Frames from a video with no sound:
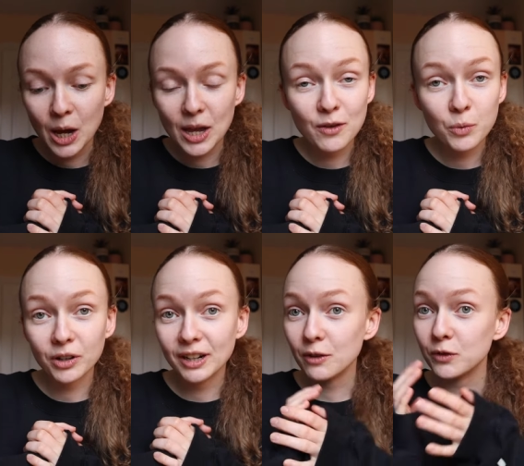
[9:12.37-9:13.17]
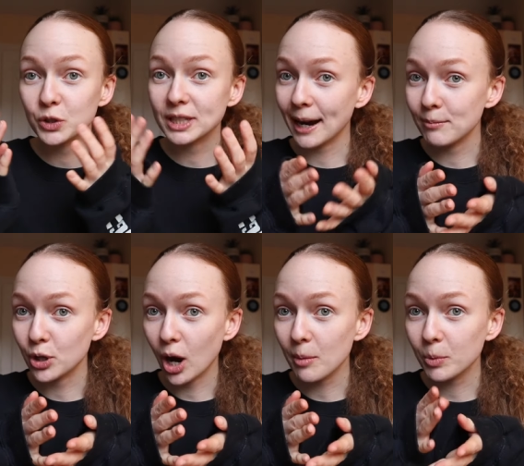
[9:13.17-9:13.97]
If we're in a full-time
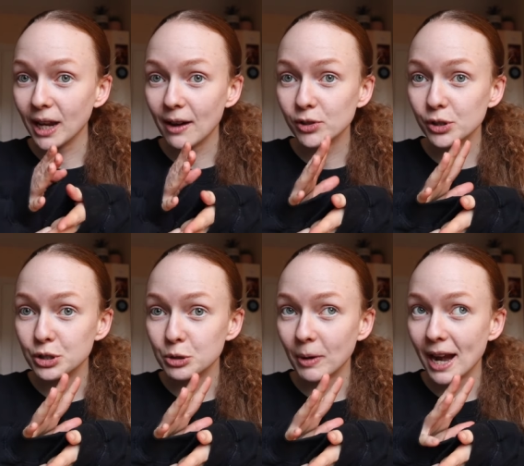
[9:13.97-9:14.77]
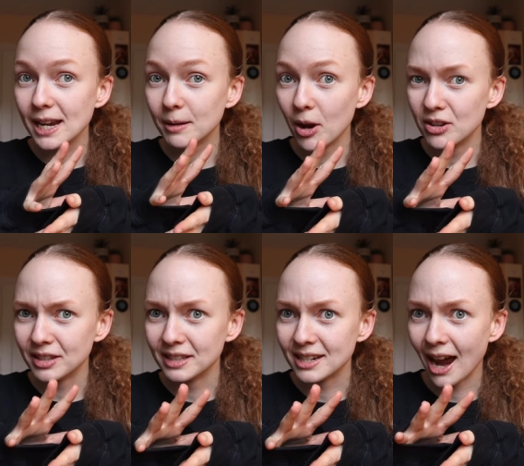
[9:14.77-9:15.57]
job, we have a lunch break most
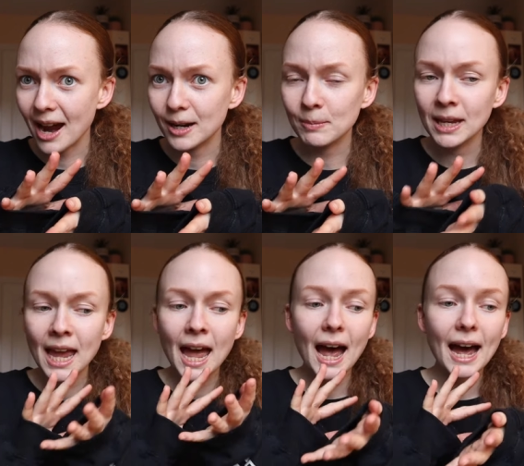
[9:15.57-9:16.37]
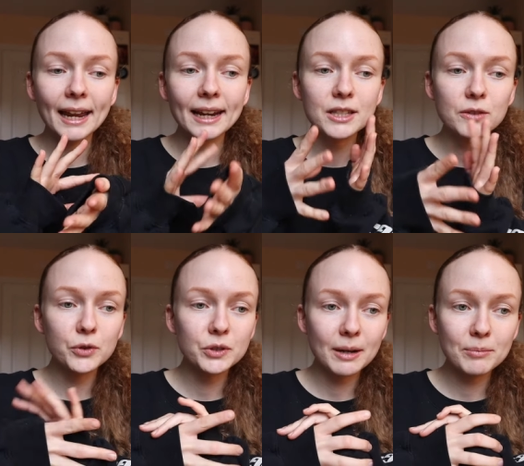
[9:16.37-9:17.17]
of the time. And as a
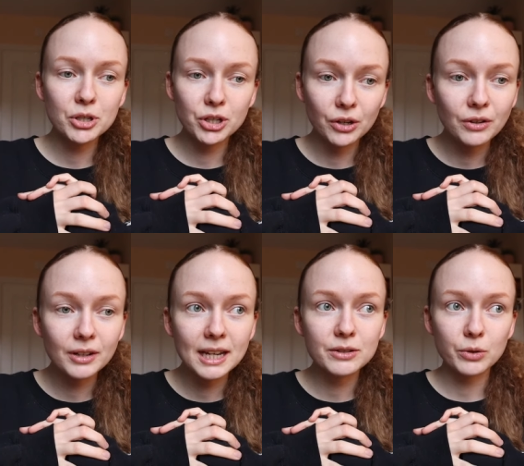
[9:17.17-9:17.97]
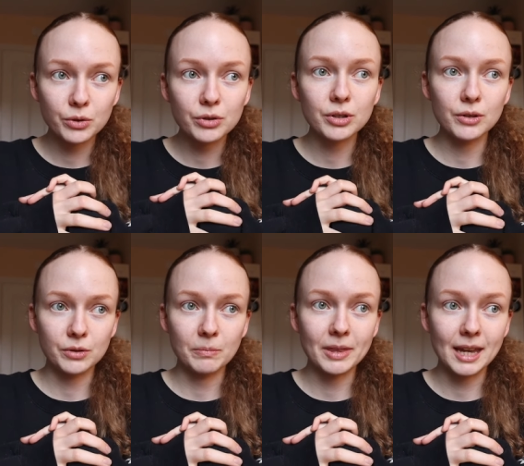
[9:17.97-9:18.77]
full-time student, it's also
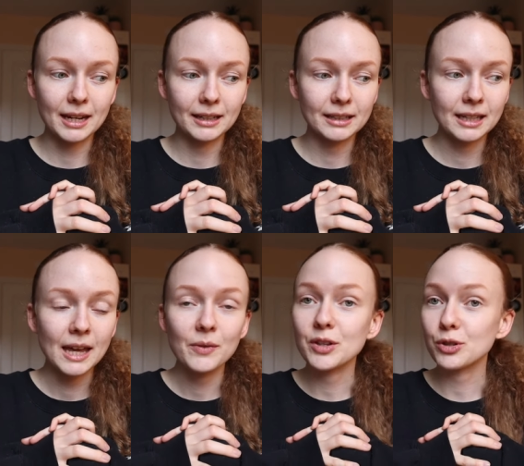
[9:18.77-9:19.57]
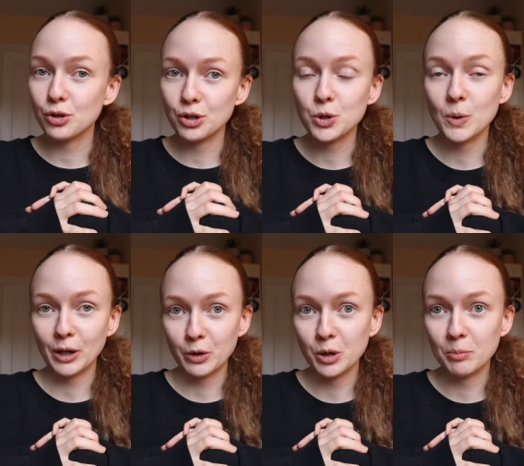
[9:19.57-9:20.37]
something that's good to
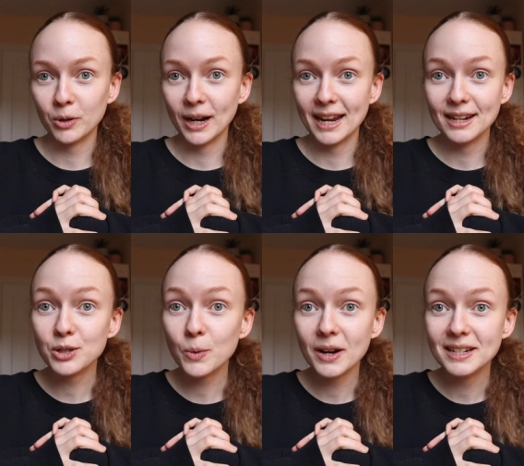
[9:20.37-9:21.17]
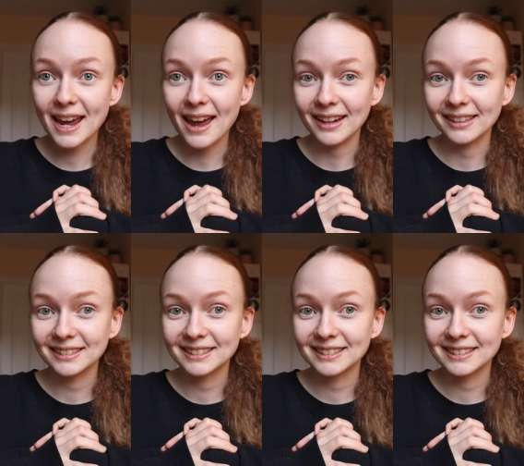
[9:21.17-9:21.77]
incorporate into our day.